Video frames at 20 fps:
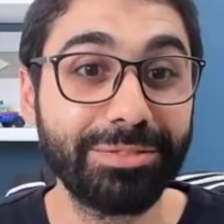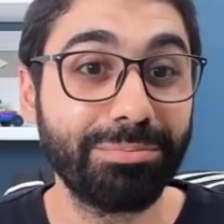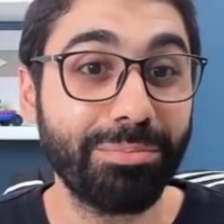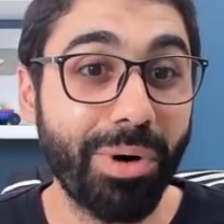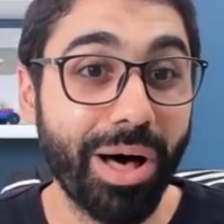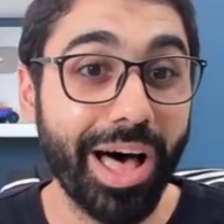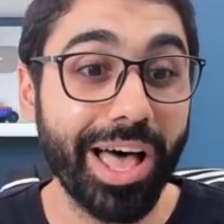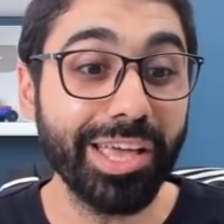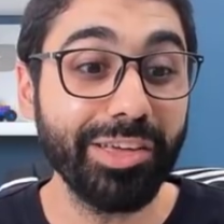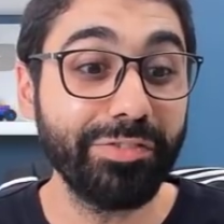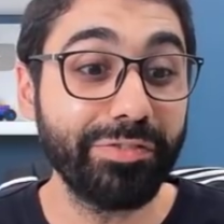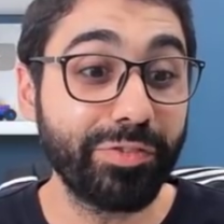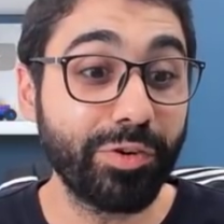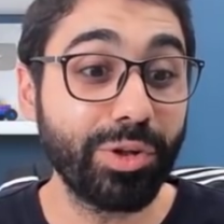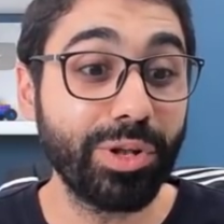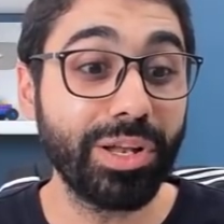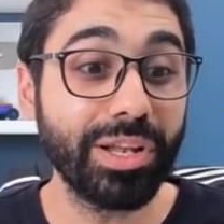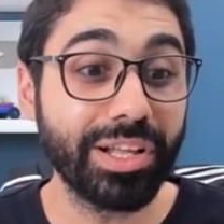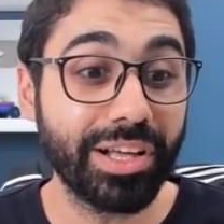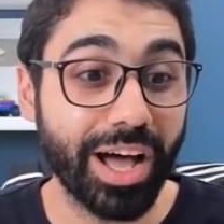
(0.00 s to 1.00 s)
my
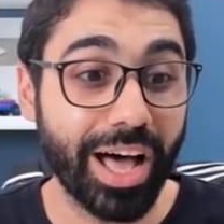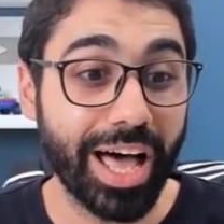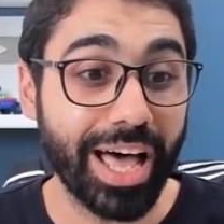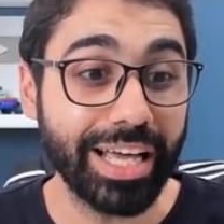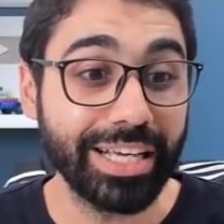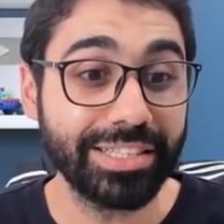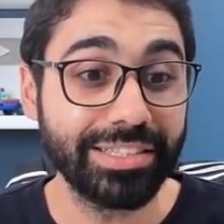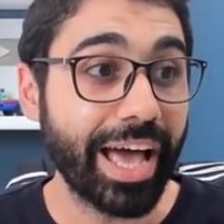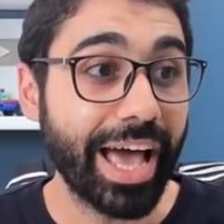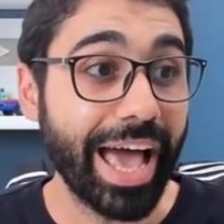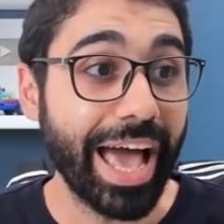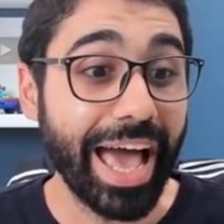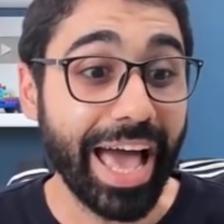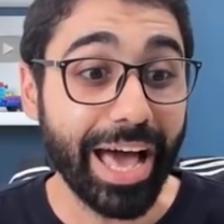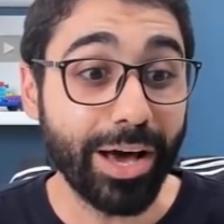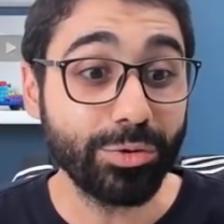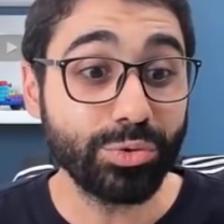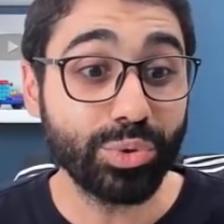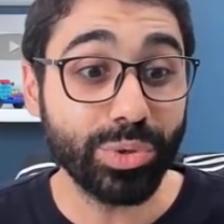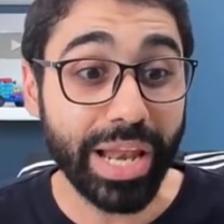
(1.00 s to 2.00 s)
full guide,
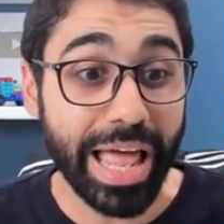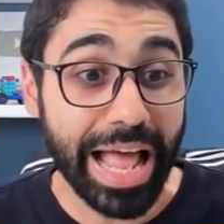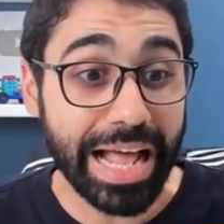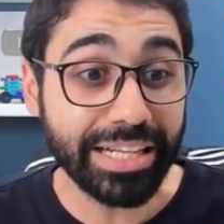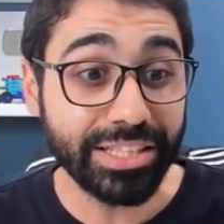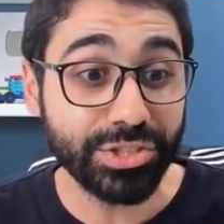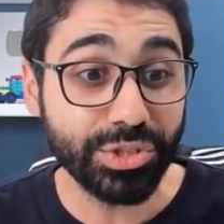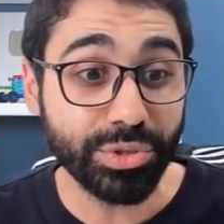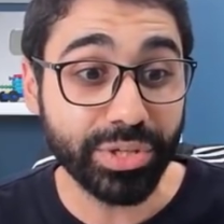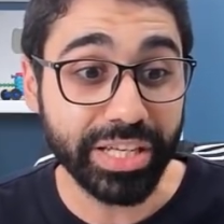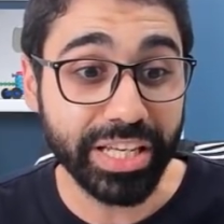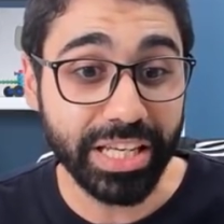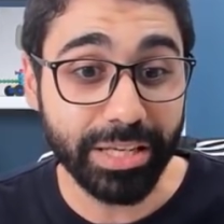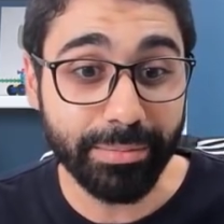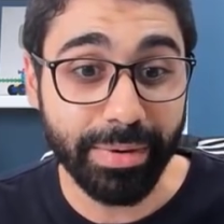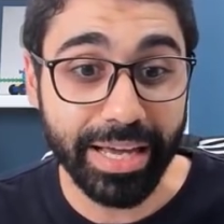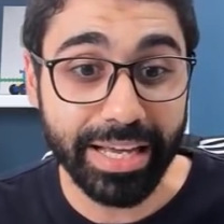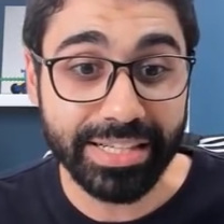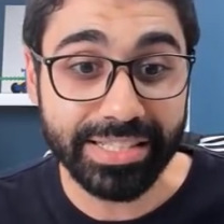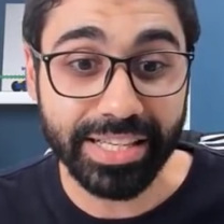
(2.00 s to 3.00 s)
how to land your
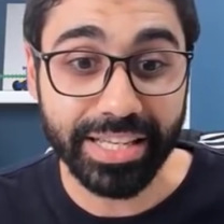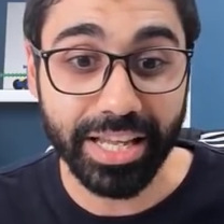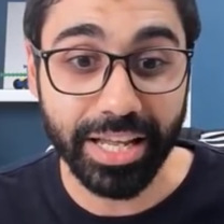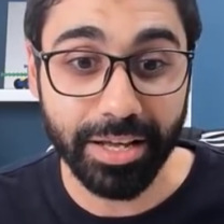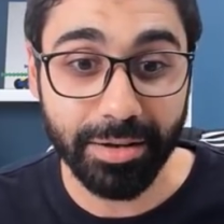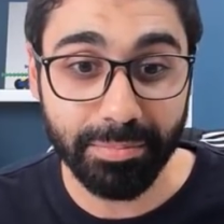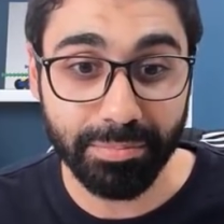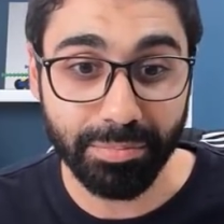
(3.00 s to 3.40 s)
emails in